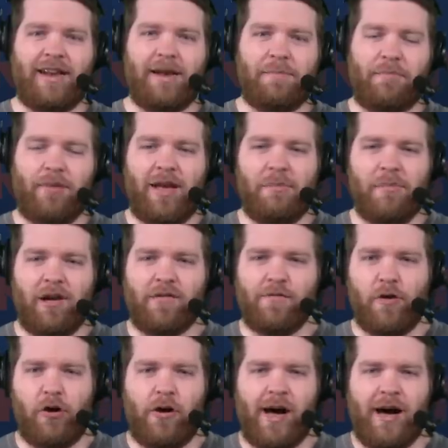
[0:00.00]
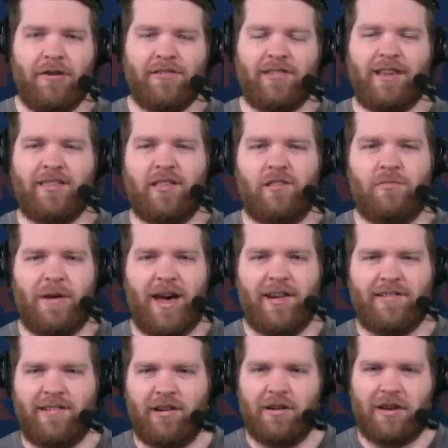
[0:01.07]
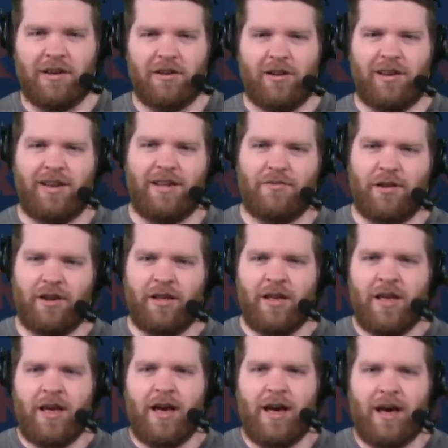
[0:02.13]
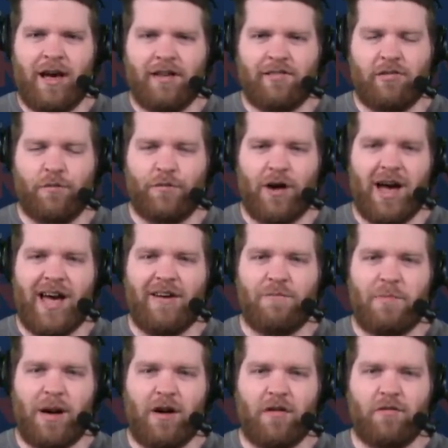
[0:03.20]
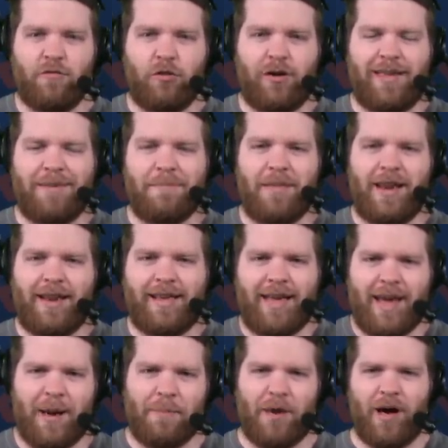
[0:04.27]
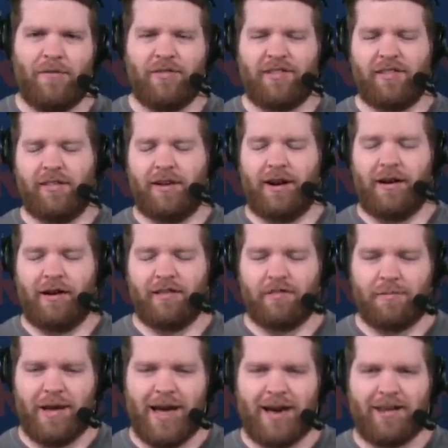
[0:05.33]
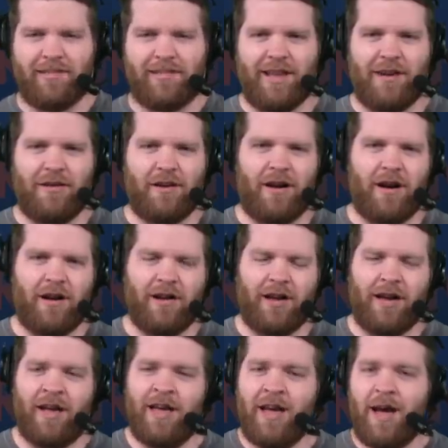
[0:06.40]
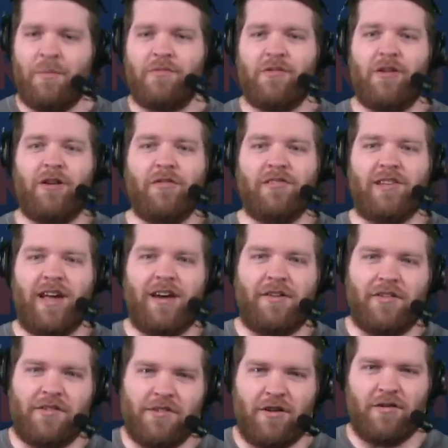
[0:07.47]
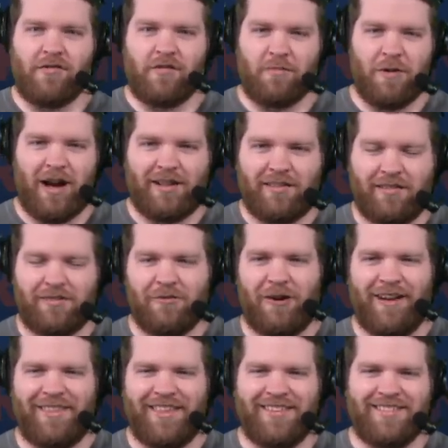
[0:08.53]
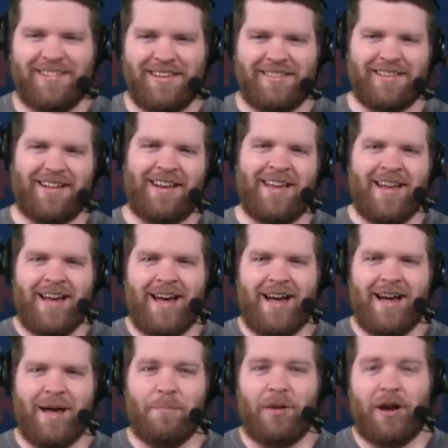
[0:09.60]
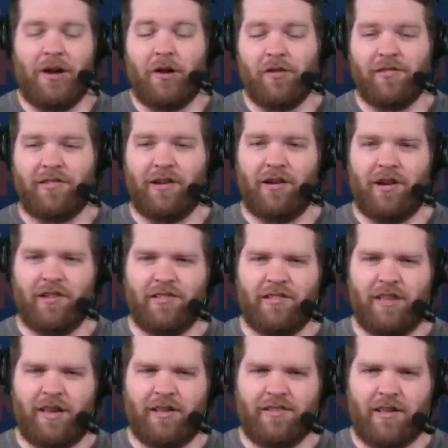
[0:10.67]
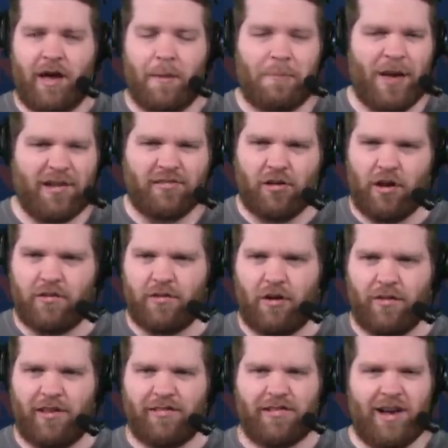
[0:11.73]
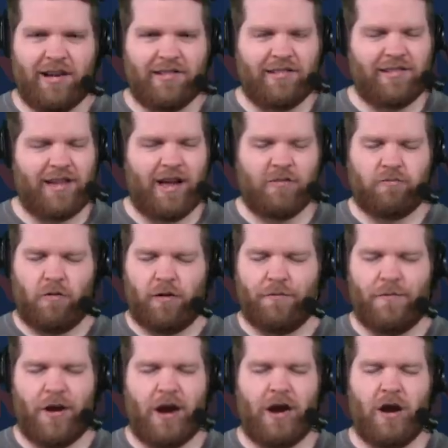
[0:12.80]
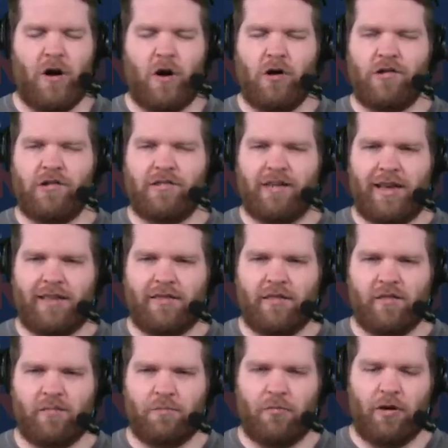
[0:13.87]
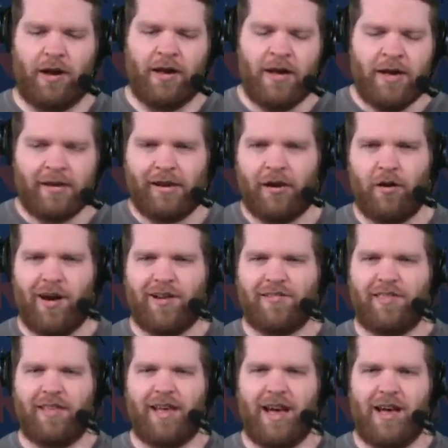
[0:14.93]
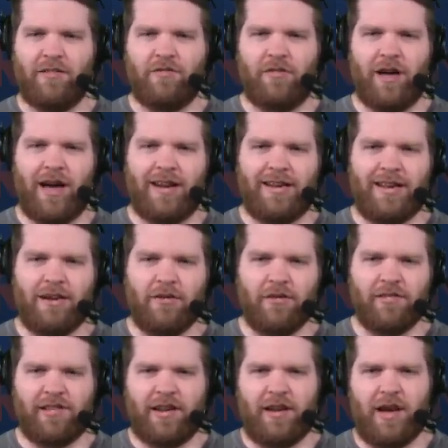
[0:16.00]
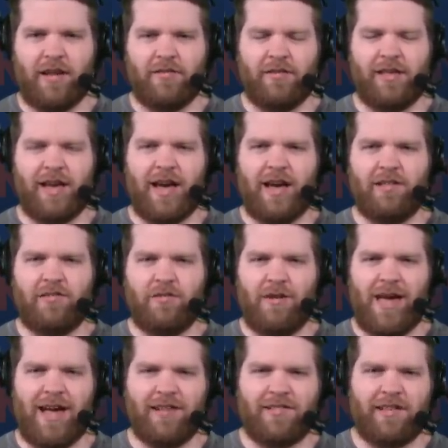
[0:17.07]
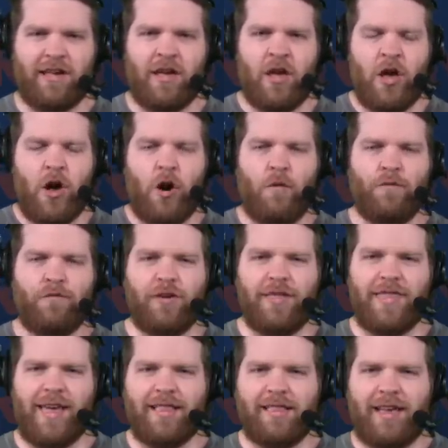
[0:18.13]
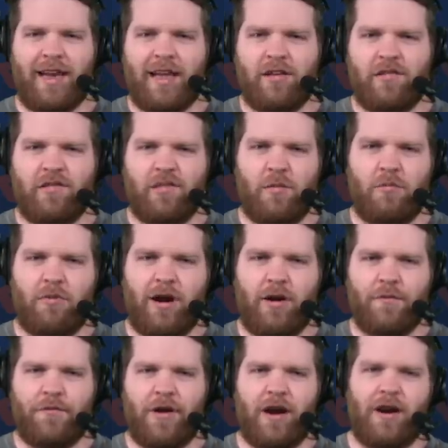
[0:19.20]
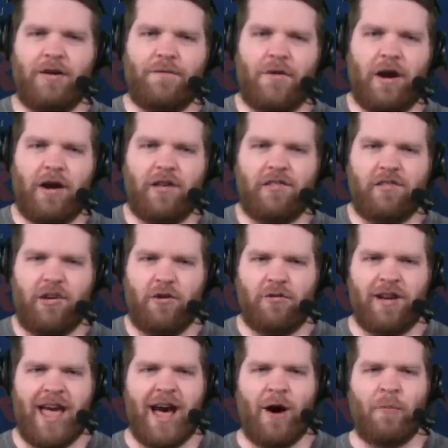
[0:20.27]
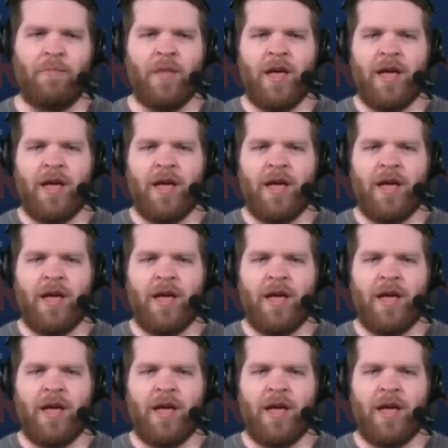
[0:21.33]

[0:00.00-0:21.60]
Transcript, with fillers: didn't play much for Ohio State this past year. He couldn't even uh, survive Bears rookie minicamp. Obviously, LeDarius Mack is now gone. Uh, I'm sure he'll sign on the Chargers practice squad this season. Uh, but in all seriousness, uh, best luck to all these guys. These guys work very hard just to get to this point. Congrats to the guys who got deals and uh, to the guys who exit. Hopefully, they land somewhere very, very soon. Now,